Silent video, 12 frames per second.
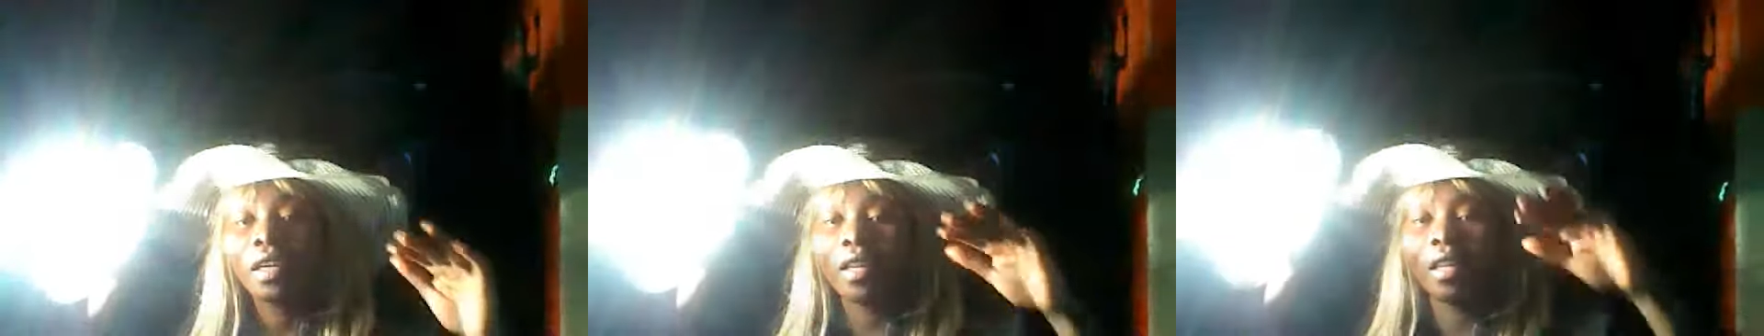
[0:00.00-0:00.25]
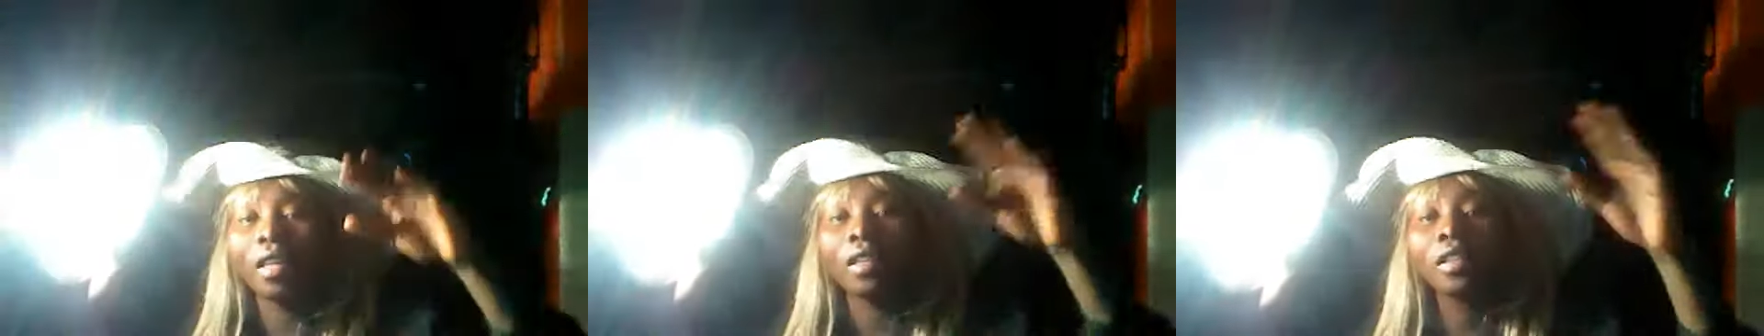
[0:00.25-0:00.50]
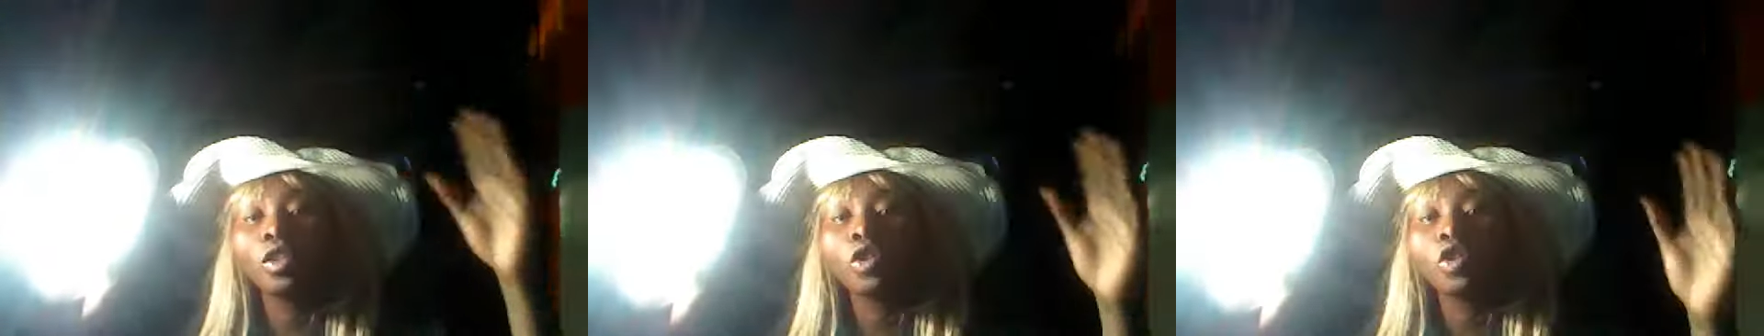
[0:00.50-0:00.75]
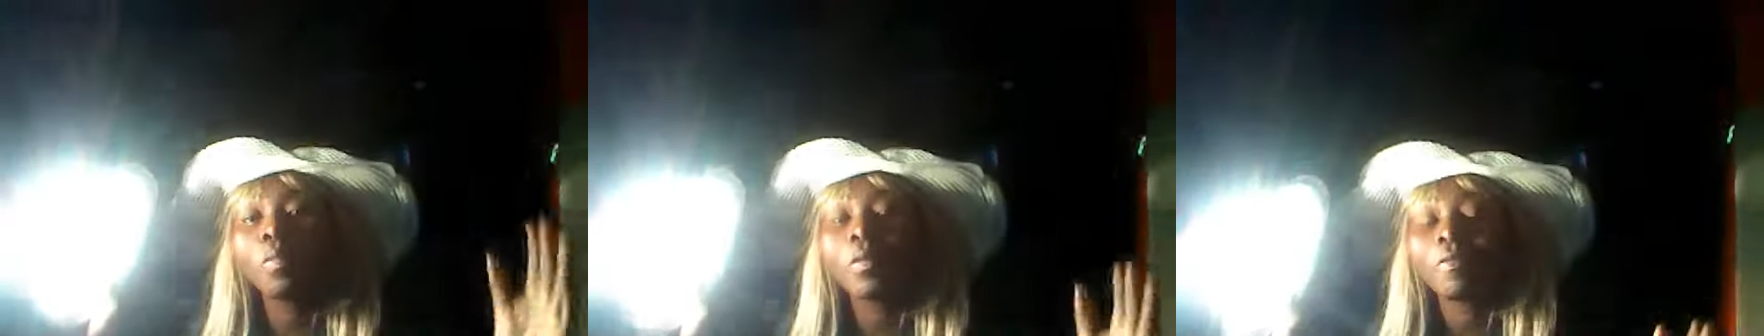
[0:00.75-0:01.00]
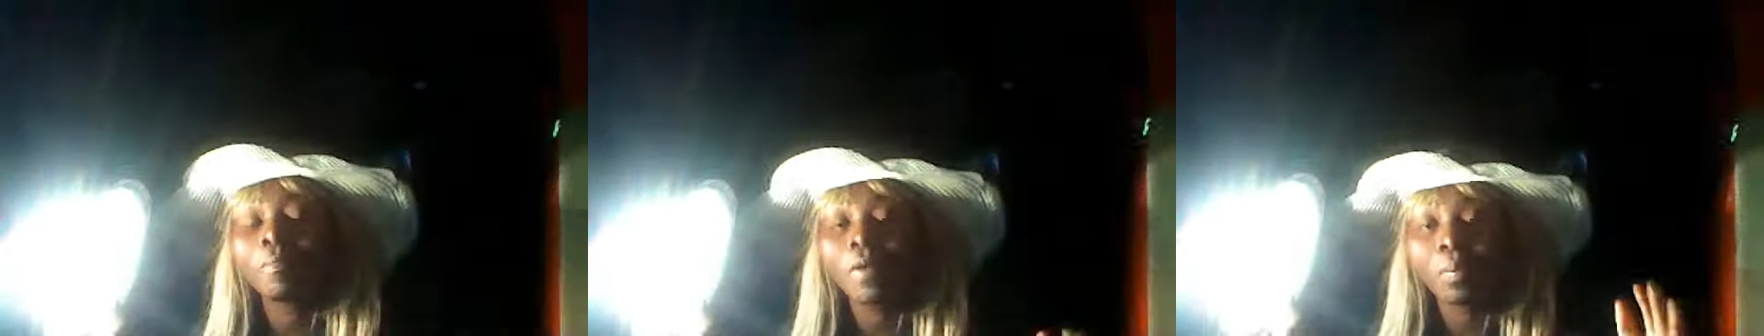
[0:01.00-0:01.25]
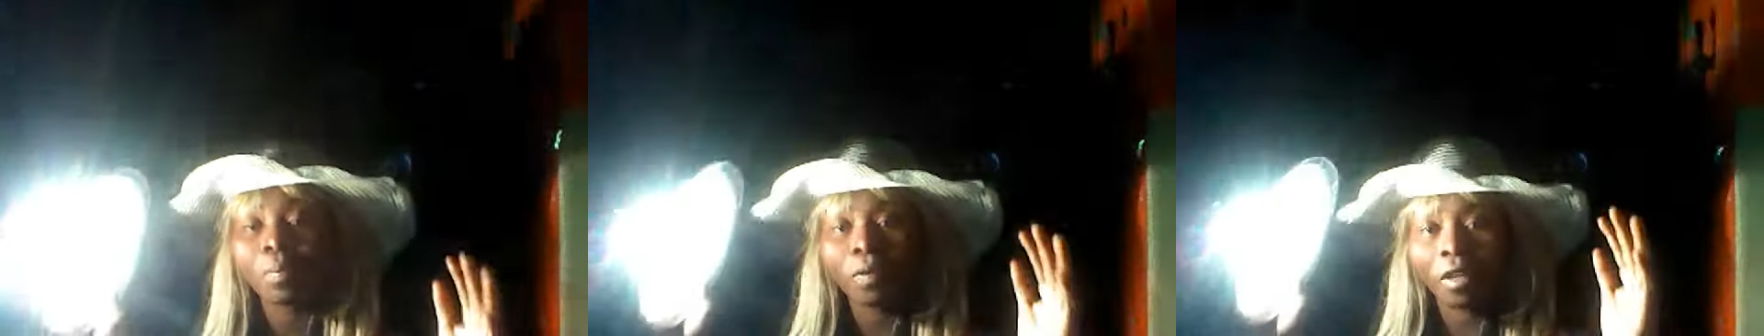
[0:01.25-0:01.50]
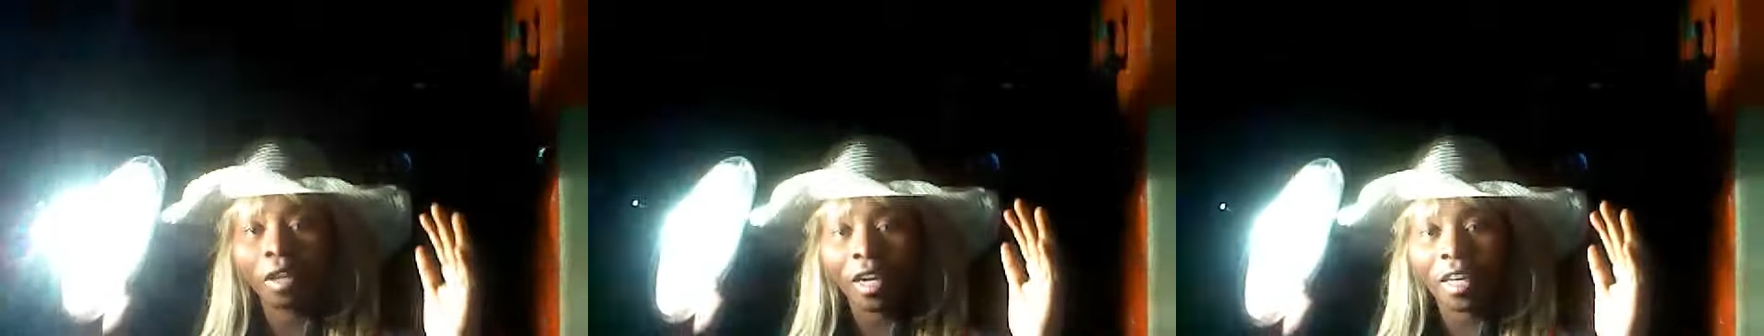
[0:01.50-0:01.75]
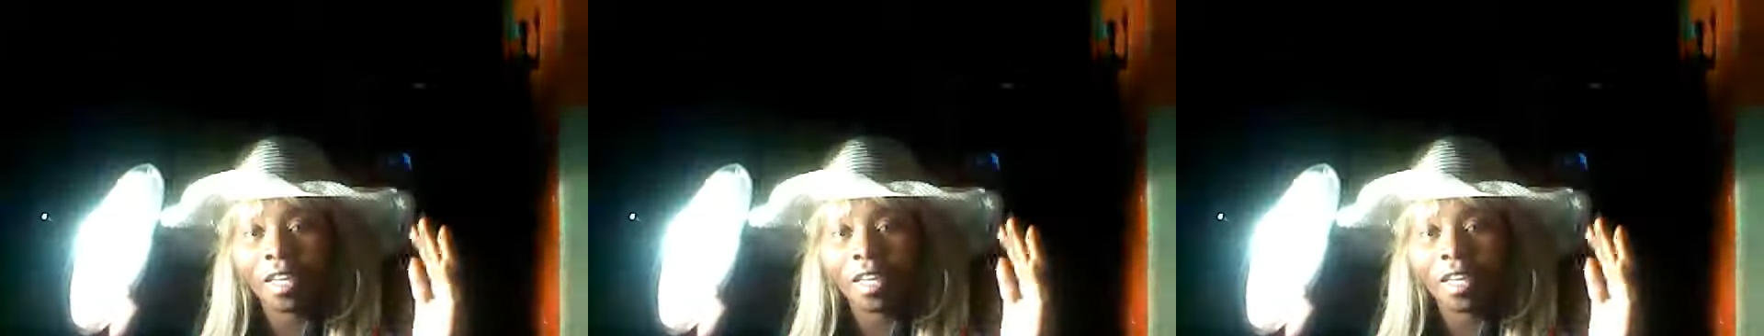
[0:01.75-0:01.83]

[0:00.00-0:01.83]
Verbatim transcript: And then this group of people are